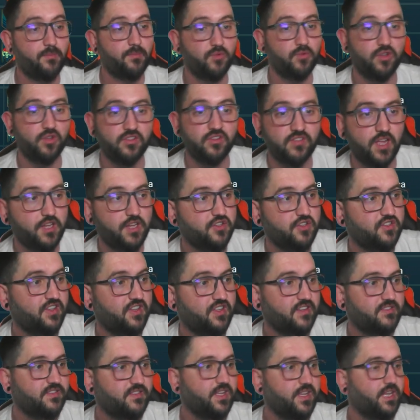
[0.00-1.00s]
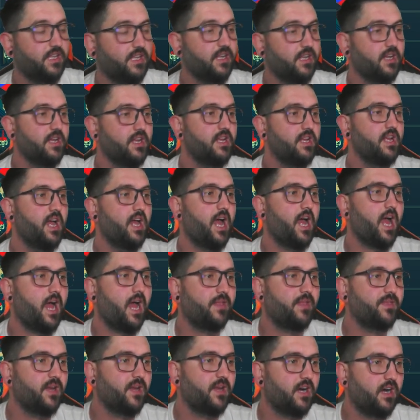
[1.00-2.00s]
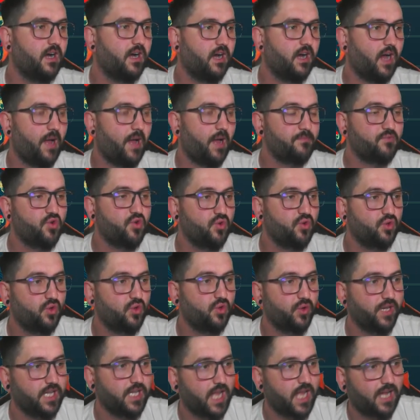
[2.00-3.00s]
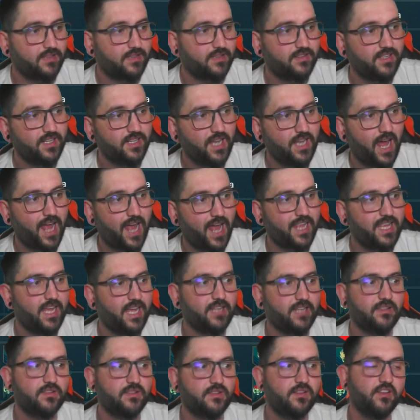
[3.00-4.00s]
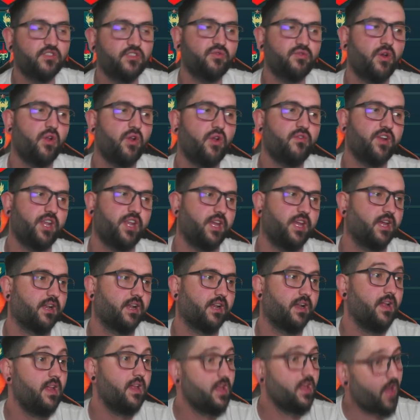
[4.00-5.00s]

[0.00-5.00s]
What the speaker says: I'm doing stage 16, and I'm good doing that till I get this one over here.